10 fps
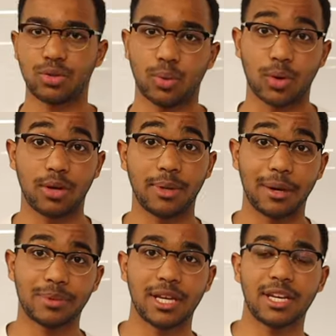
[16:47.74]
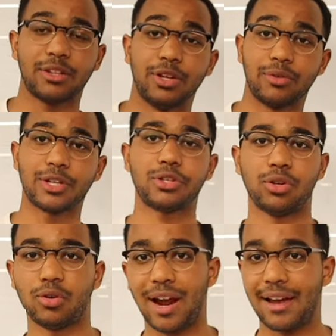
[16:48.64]
this, we're going to be updating the
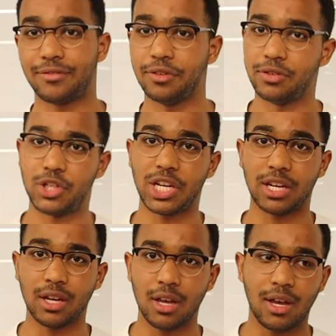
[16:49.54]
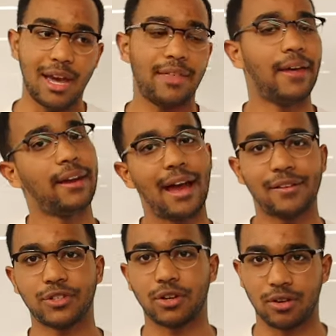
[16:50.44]
original graph, G, and then
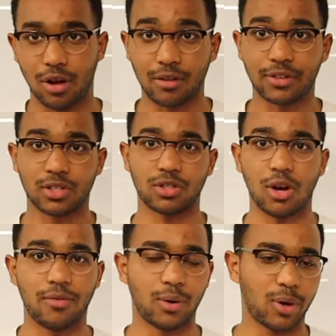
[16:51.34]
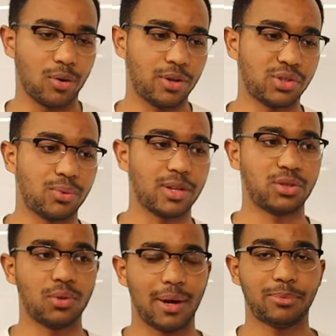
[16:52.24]
after all of this is over, we're going to
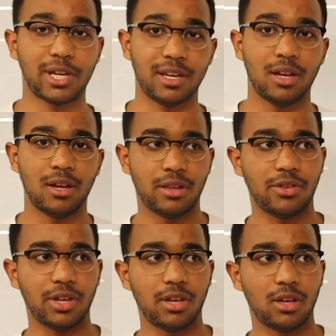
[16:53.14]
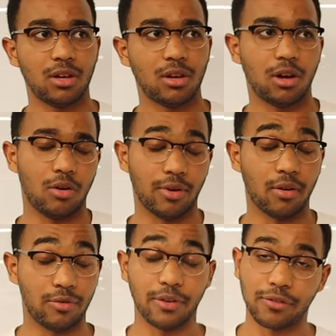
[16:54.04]
want to update the, uh,
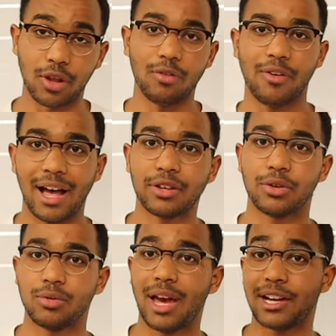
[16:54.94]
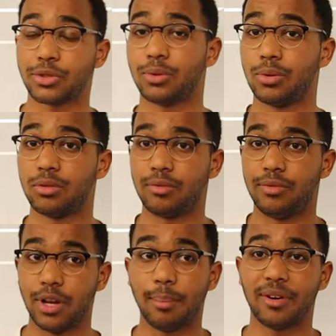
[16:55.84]
the flow value, the actual
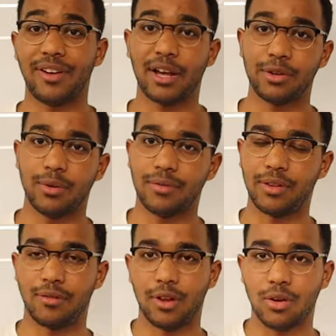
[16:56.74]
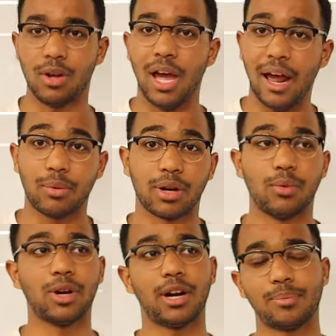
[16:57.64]
number value of the flow, and we're
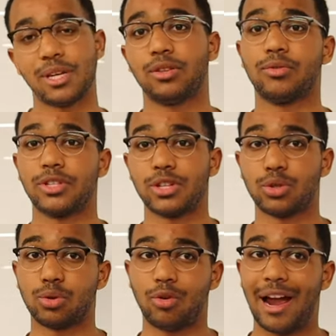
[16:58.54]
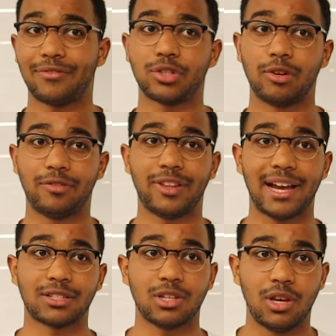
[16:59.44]
gonna to want to to update the residual graph to
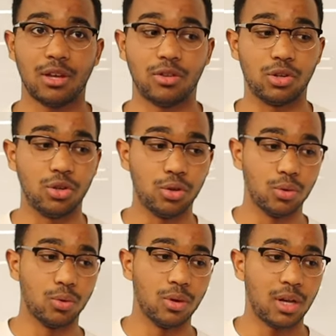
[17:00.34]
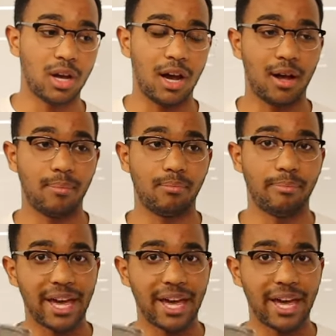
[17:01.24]
reflect the new um,